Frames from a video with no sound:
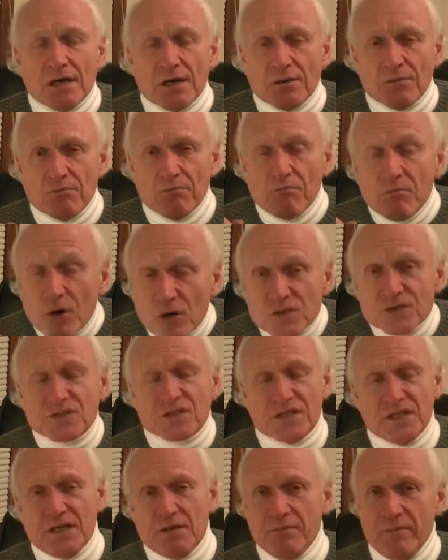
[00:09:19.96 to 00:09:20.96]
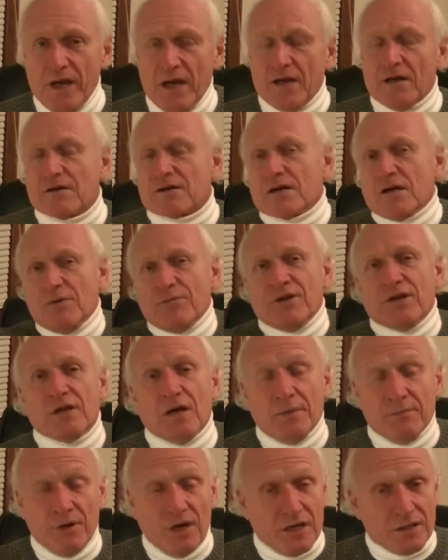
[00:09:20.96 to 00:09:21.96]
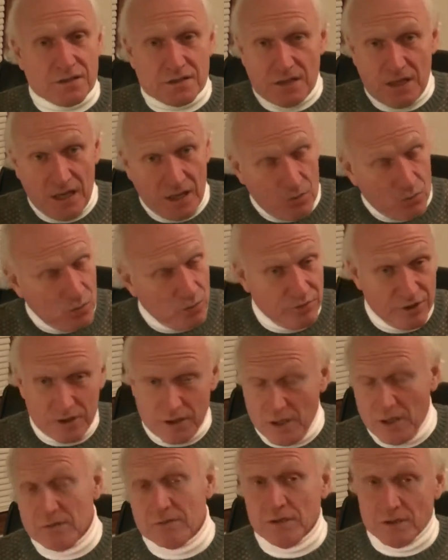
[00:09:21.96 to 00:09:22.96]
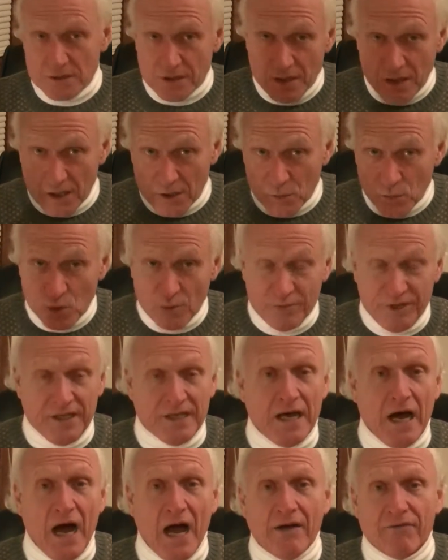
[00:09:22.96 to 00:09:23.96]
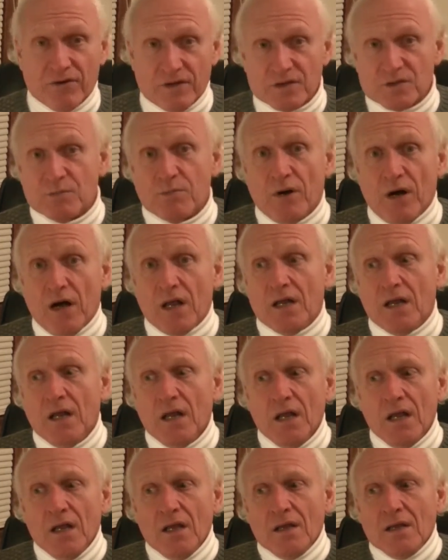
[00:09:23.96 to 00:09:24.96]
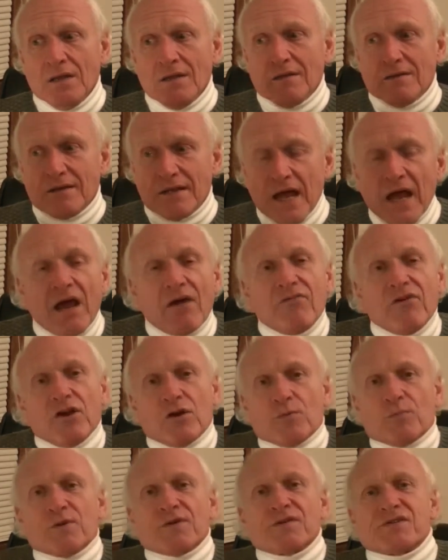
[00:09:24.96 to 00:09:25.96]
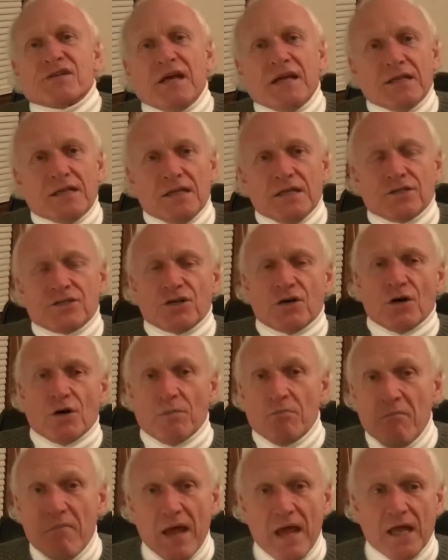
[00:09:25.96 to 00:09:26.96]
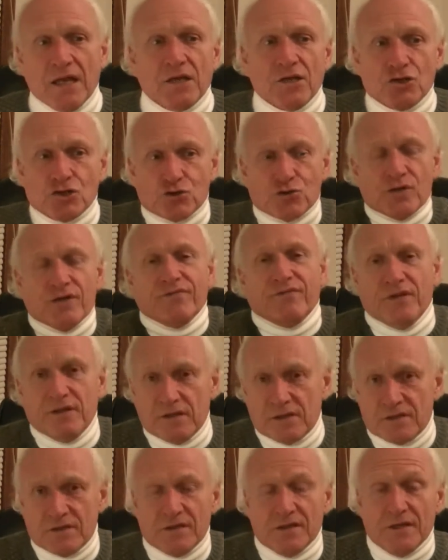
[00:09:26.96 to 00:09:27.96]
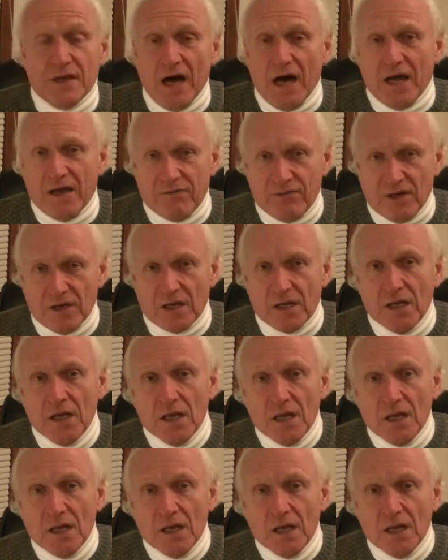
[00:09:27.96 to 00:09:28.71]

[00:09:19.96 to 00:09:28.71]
Mostly men are coming, I'm not saying women don't. There's a lot of women divers, but the heavier percentage are men driven to the diving.